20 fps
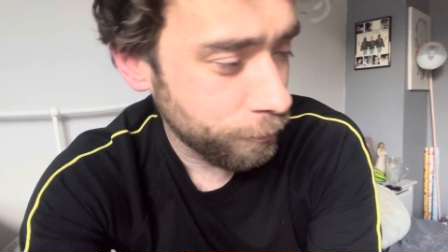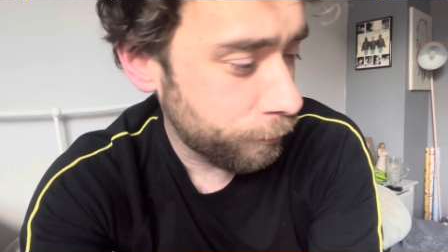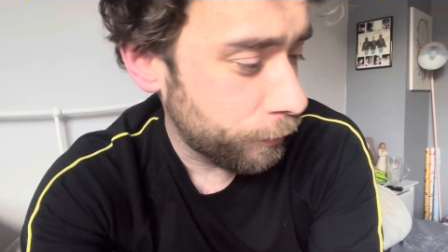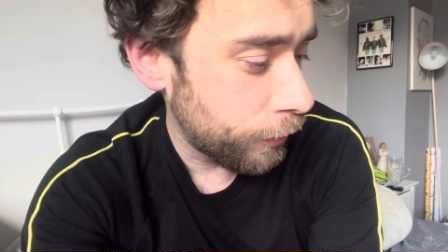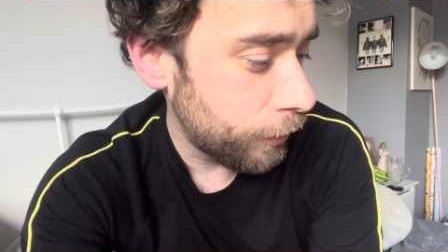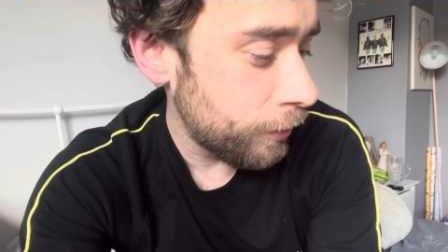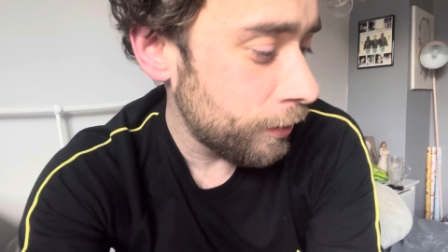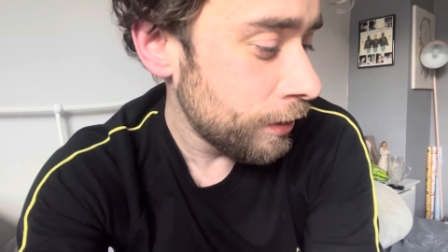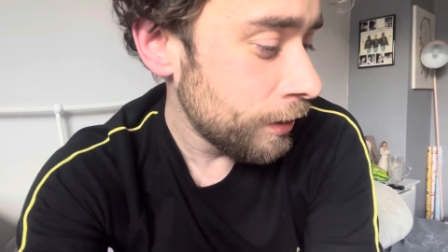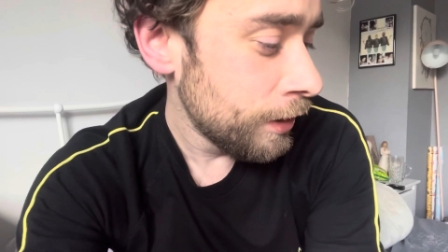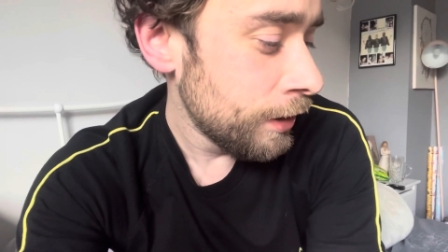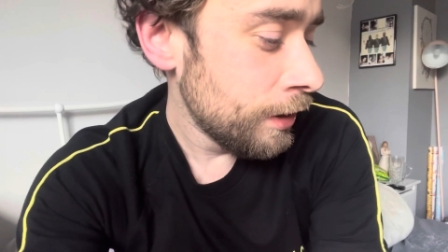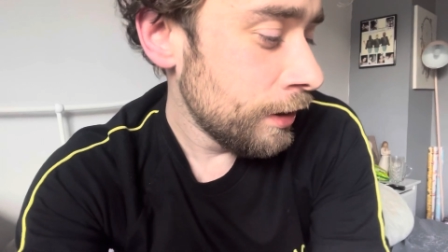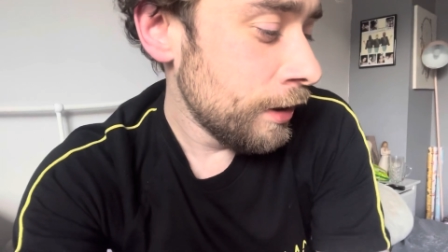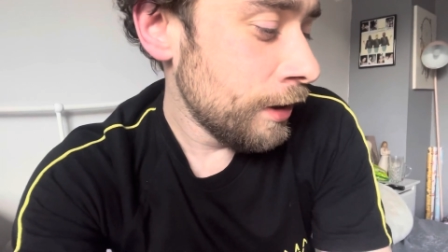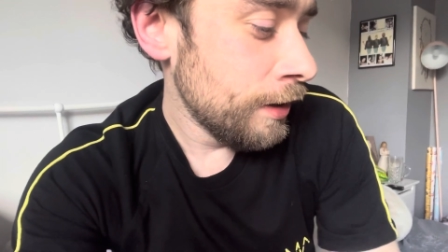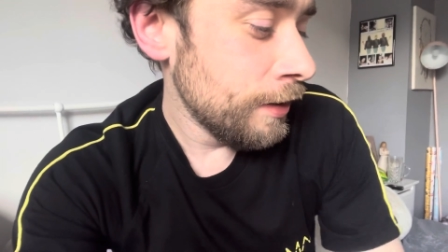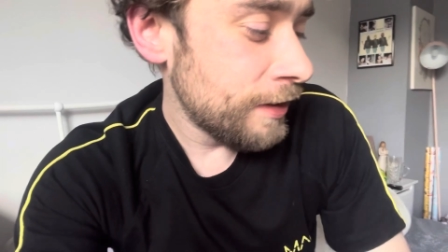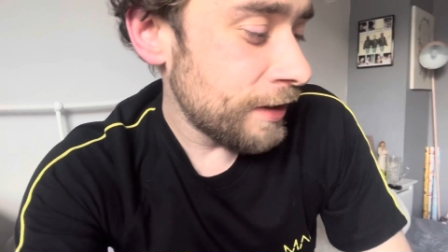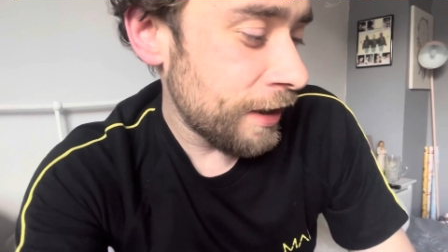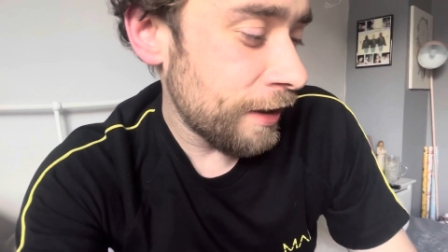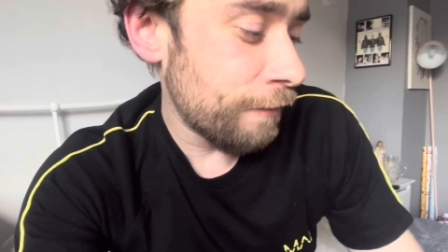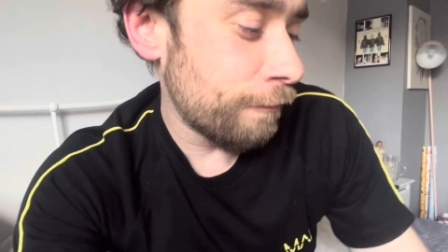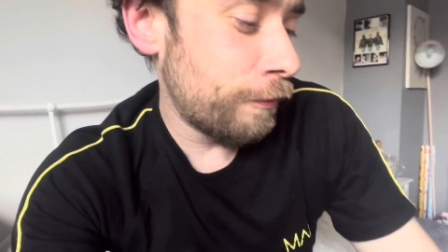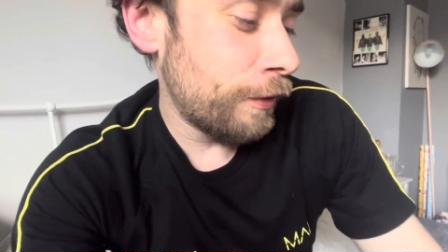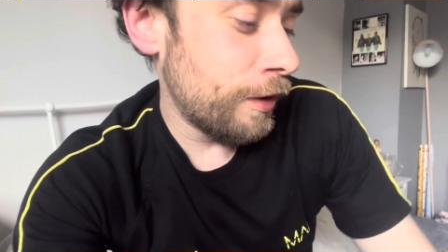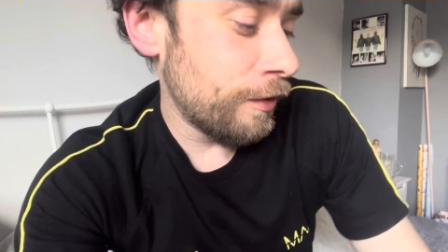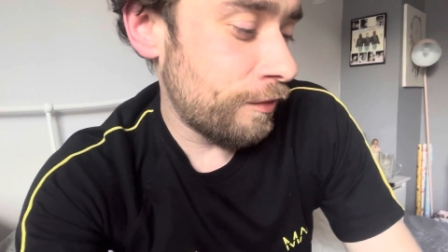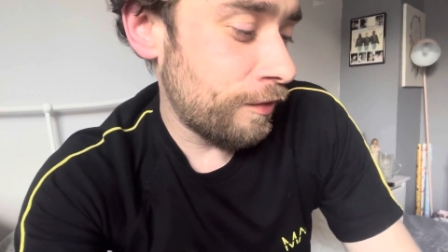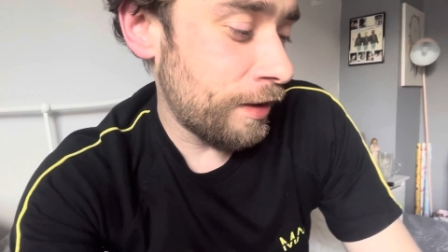But then I've
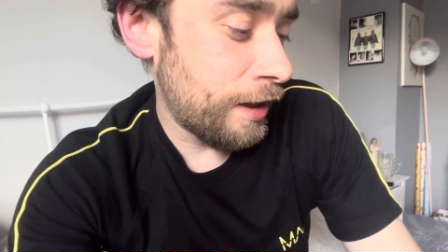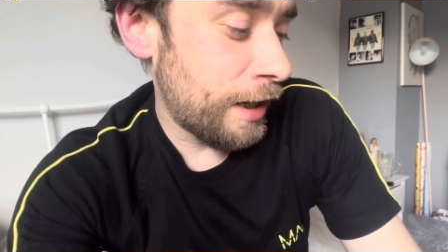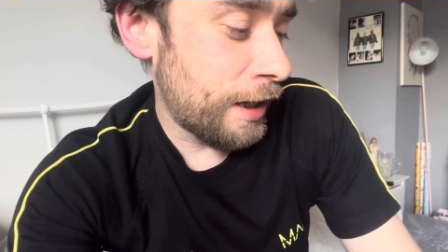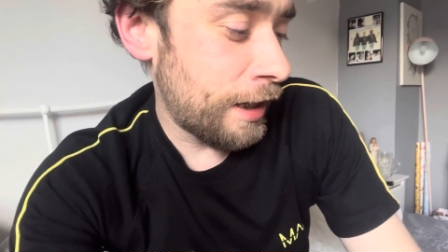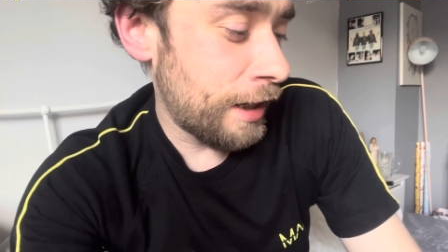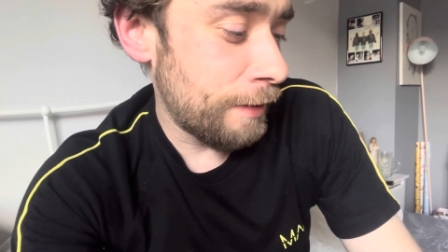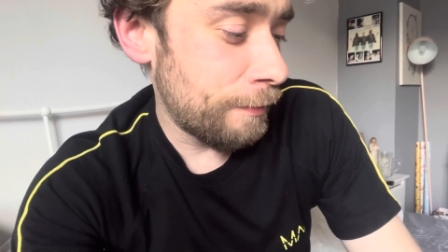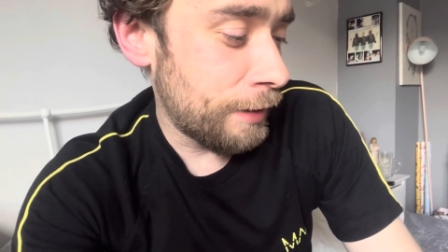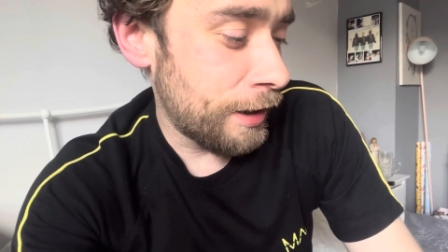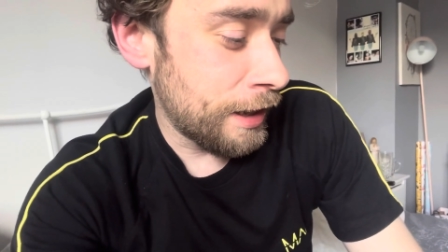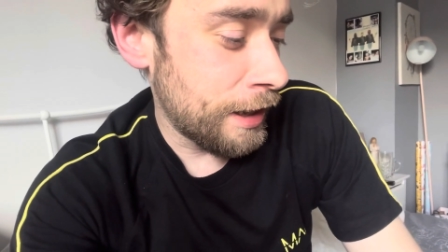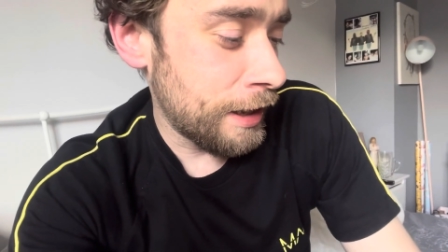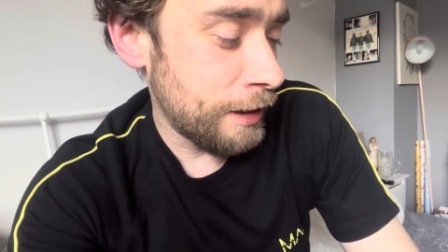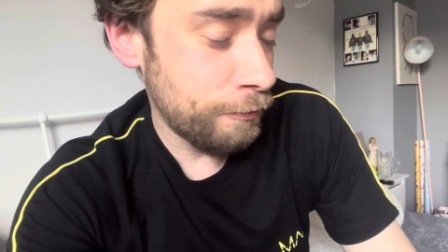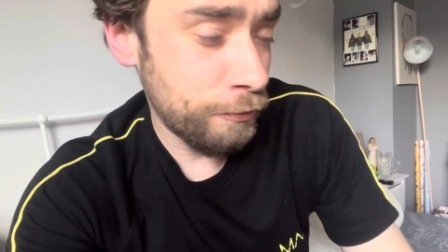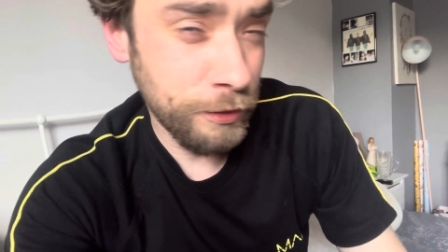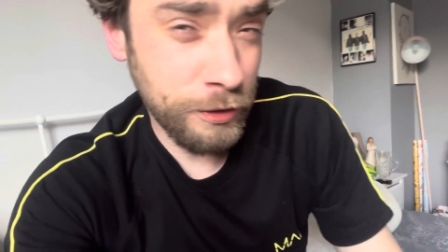worked it out in my head,